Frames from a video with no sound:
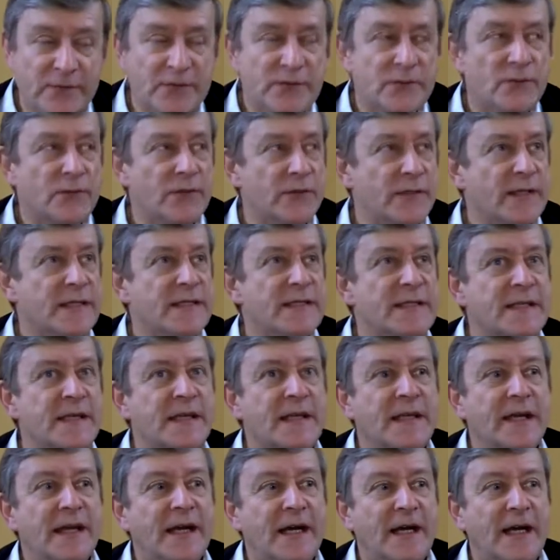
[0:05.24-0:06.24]
for stories,
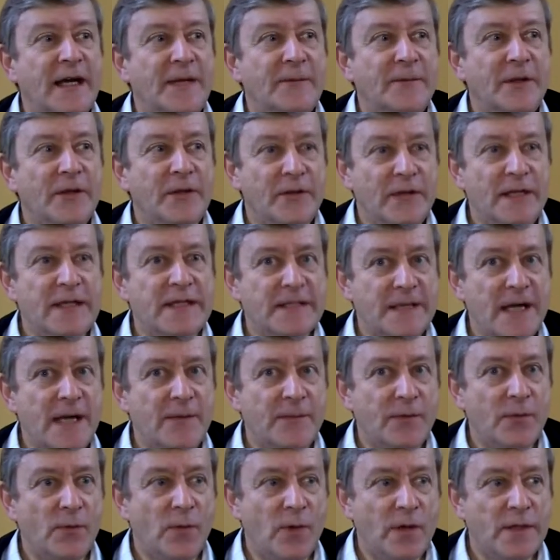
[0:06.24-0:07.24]
a good
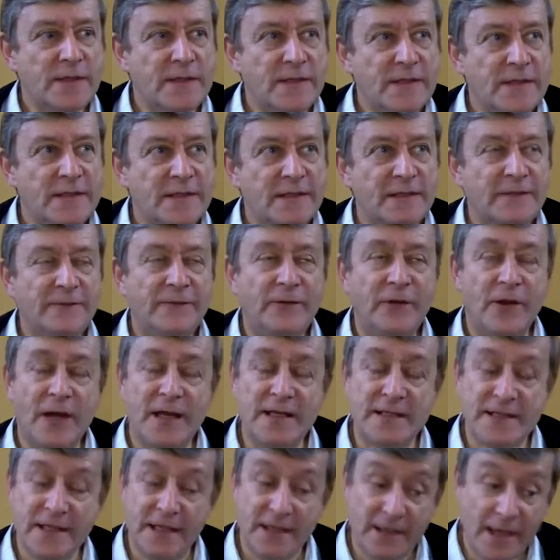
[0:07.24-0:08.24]
example was for
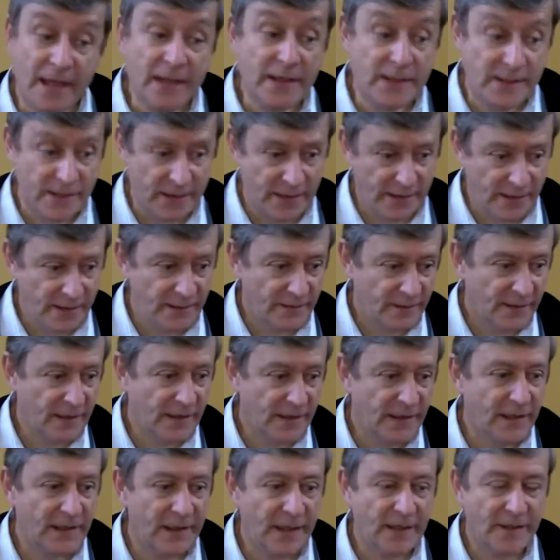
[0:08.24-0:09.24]
us in London
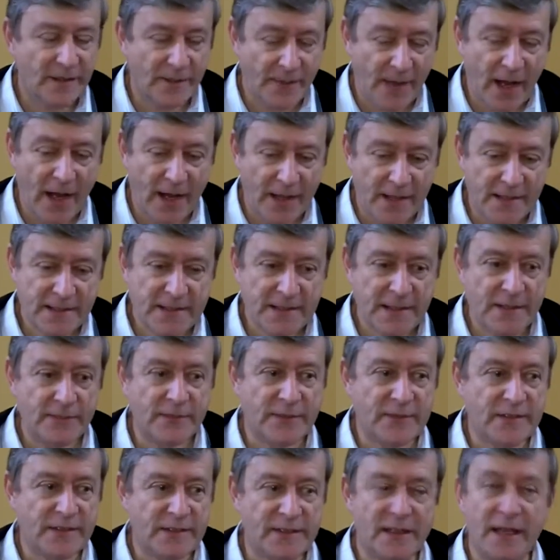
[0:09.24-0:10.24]
in the past. It
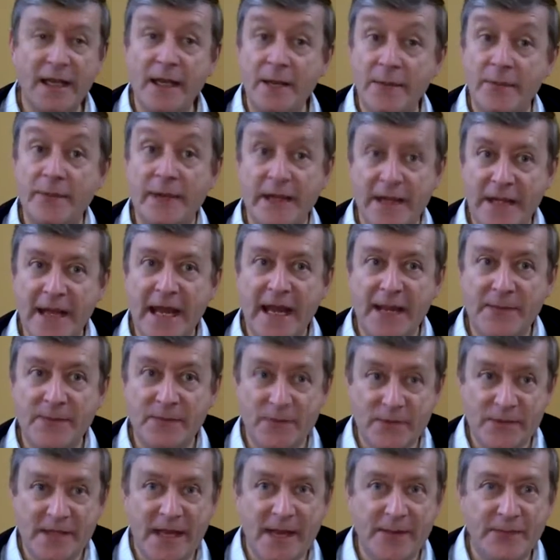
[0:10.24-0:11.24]
was the Olympic
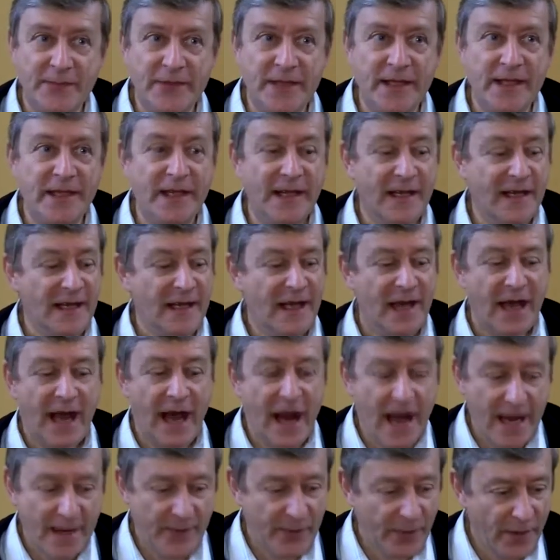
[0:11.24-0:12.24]
Games was happening,
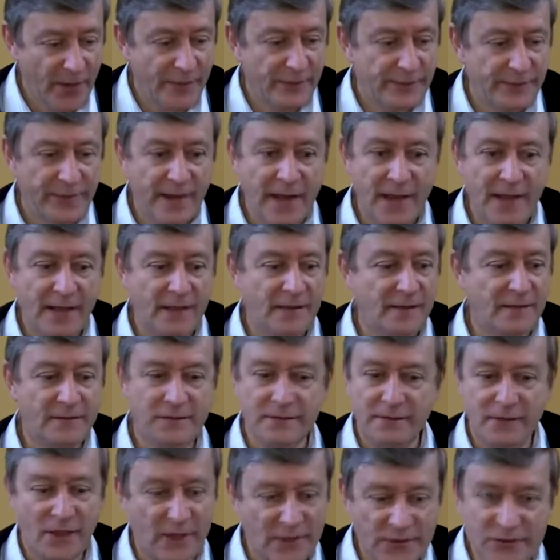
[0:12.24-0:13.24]
high profile,
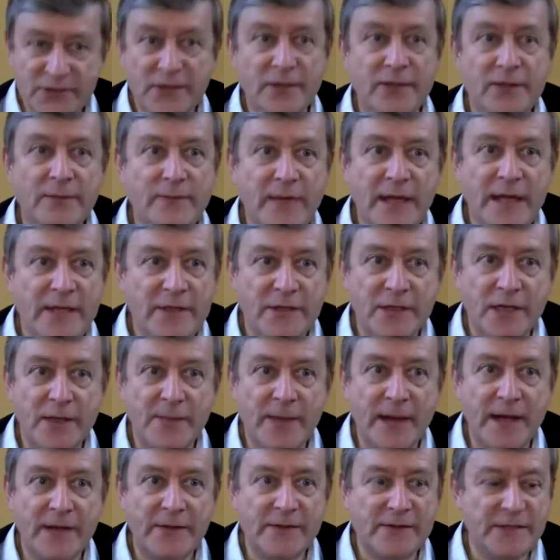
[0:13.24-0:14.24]
lots on the media
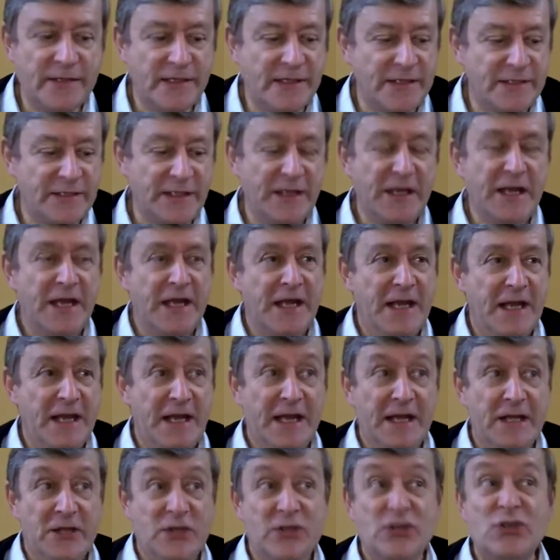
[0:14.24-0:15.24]
about it.
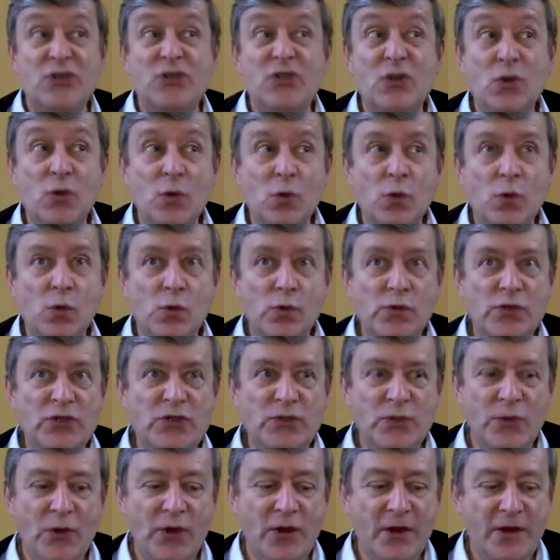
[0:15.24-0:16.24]

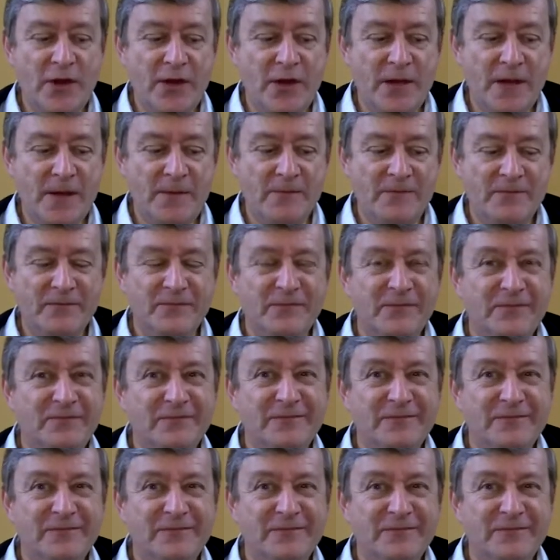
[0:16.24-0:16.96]
Schools were